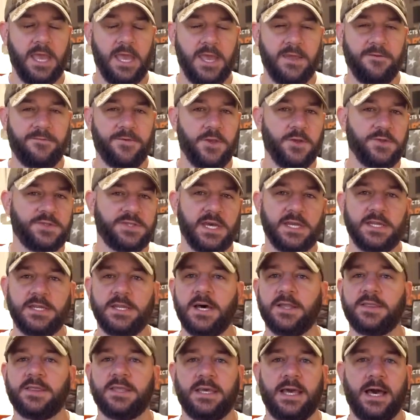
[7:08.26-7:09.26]
If you take
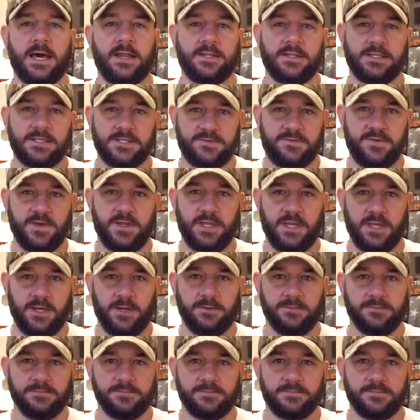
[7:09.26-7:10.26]
nothing out of this video,
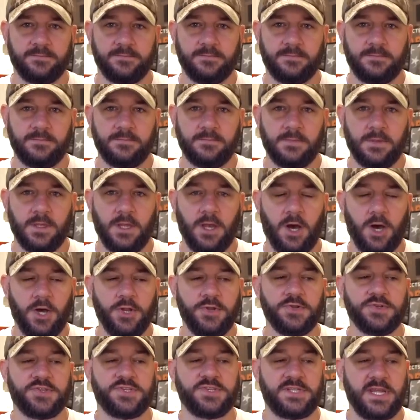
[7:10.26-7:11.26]

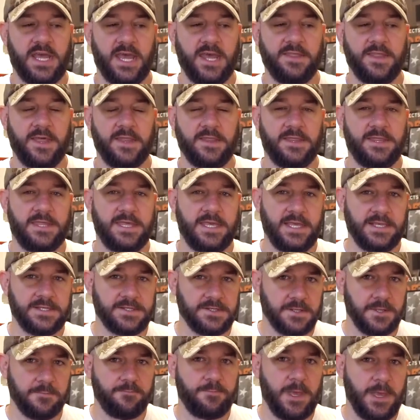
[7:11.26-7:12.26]
understand that these
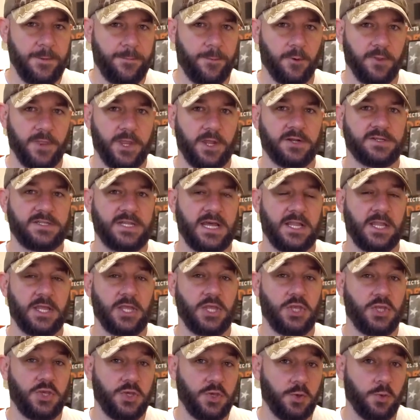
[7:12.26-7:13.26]
are the people that are
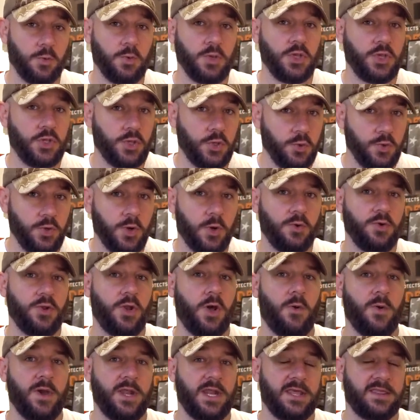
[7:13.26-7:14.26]
telling you, you don't
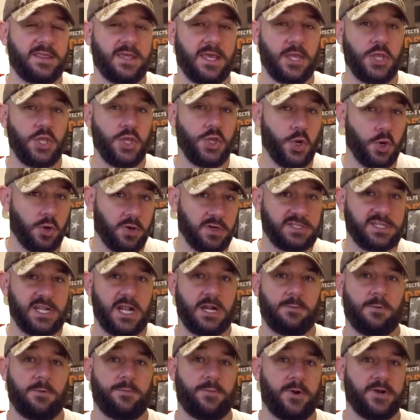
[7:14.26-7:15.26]
know anything, you're a
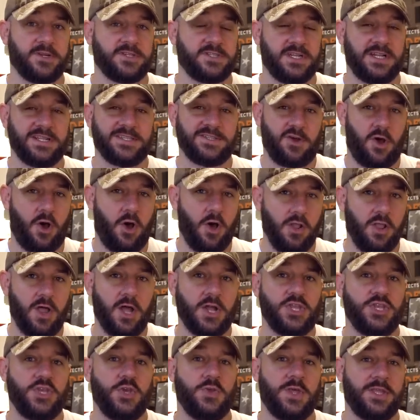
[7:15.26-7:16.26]
terrible person, it's all
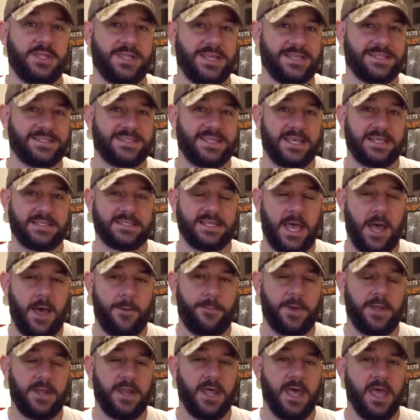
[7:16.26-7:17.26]
on you that these things
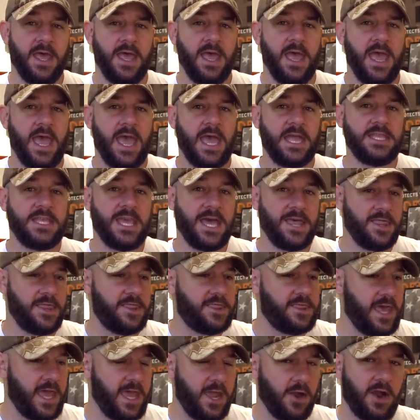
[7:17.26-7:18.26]
happen, and yet
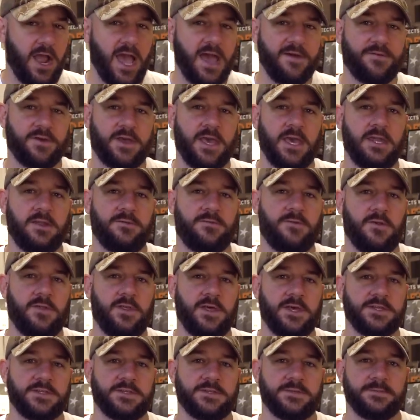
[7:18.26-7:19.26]
they are advocating for
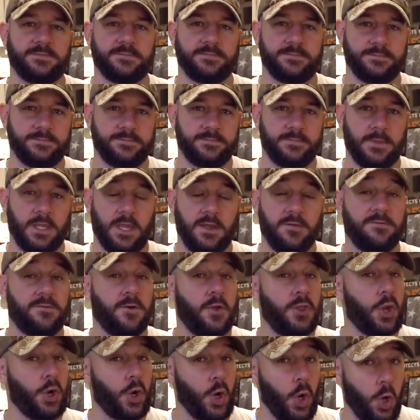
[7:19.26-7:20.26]
this,
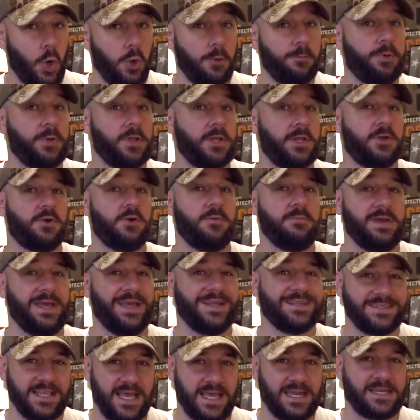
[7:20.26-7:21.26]
for their own political
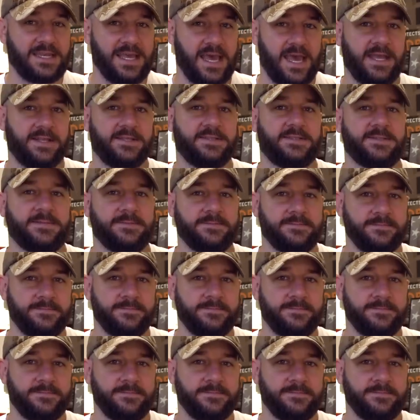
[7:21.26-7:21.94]
means and gains.